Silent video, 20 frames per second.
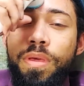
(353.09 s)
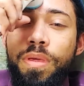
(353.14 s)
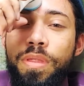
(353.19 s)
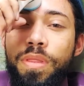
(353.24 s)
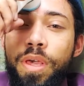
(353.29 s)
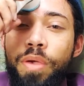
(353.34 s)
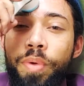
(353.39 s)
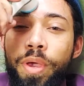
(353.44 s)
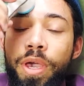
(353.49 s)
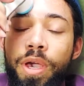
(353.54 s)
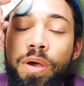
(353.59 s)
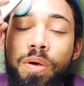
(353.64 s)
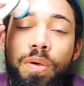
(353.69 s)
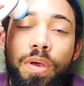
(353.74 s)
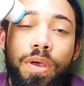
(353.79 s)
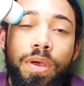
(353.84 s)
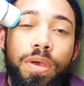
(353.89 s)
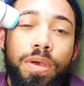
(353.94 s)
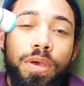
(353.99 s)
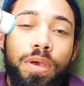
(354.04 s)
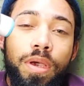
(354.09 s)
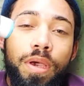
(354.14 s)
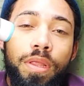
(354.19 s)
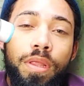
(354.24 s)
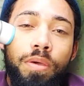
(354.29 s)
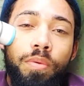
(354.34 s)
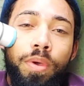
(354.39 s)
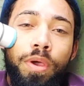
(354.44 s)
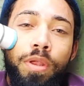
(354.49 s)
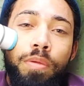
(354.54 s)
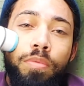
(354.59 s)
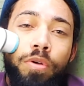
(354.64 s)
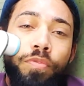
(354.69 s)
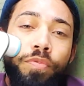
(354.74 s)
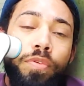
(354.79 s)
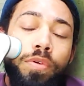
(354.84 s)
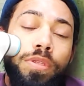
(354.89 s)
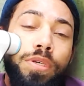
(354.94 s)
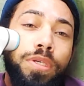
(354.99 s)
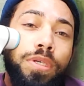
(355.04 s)
There we go. And then we're gonna move
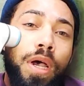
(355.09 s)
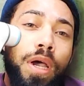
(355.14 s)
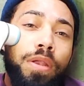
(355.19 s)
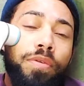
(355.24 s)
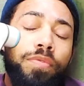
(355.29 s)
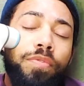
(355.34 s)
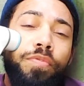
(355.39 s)
to the side of